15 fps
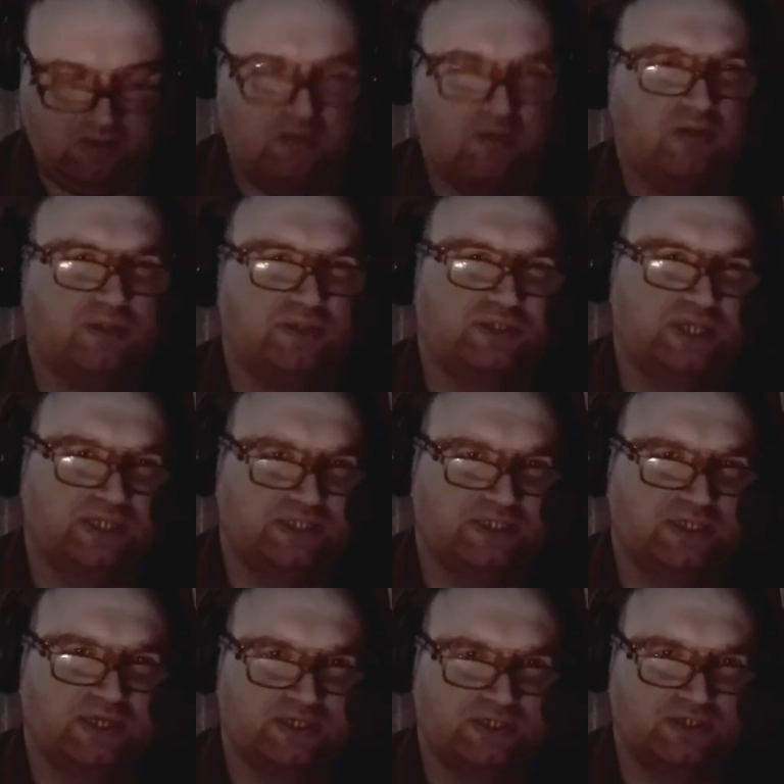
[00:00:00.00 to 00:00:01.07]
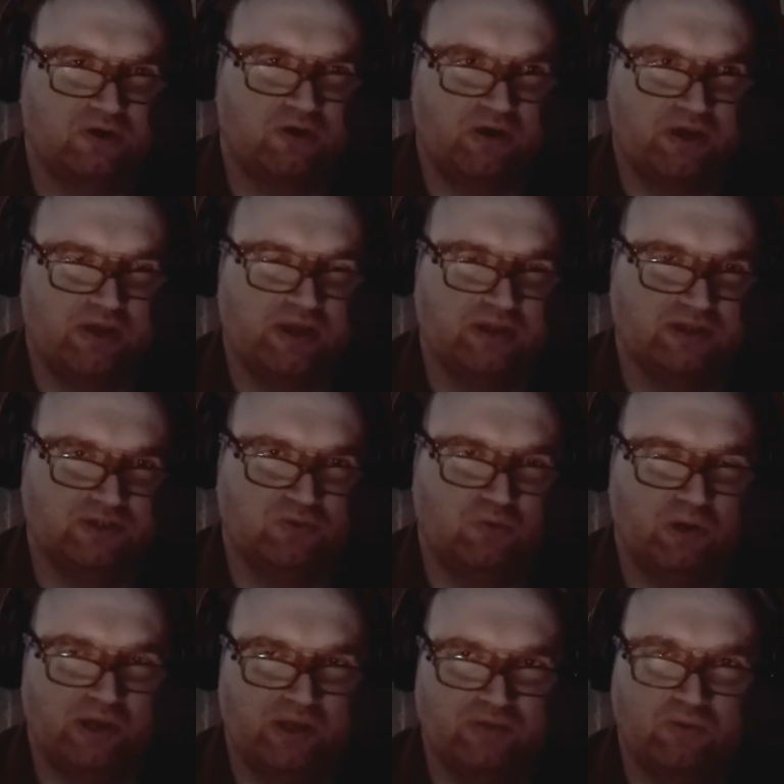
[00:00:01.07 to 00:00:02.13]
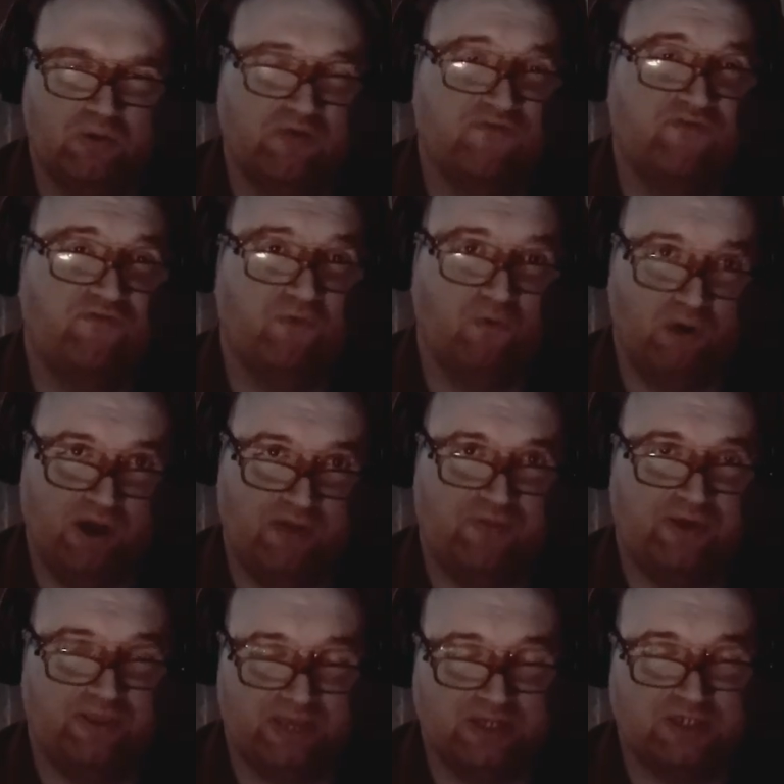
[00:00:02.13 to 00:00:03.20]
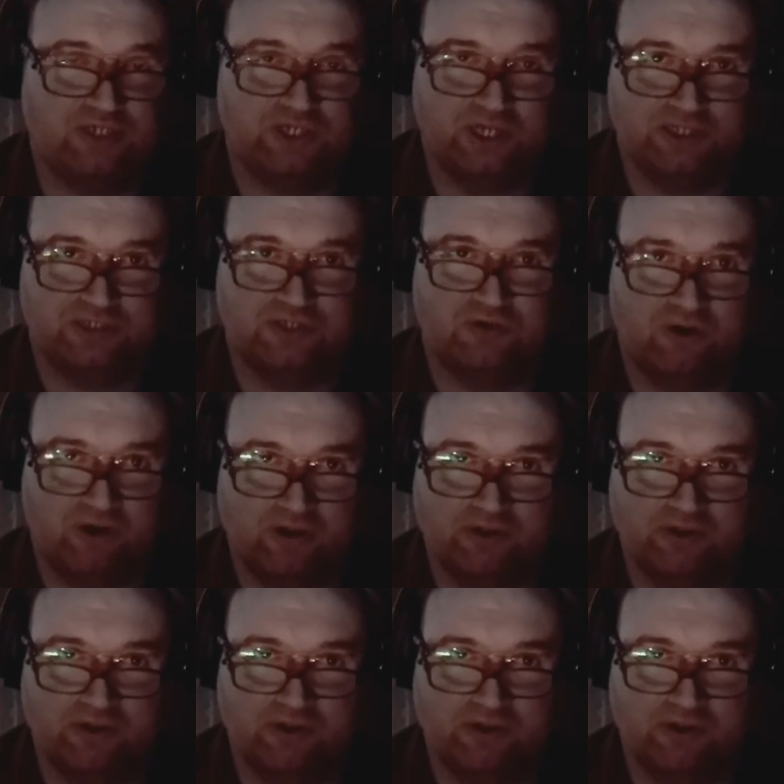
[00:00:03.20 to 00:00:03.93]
since they started in 2024. I think that shit started in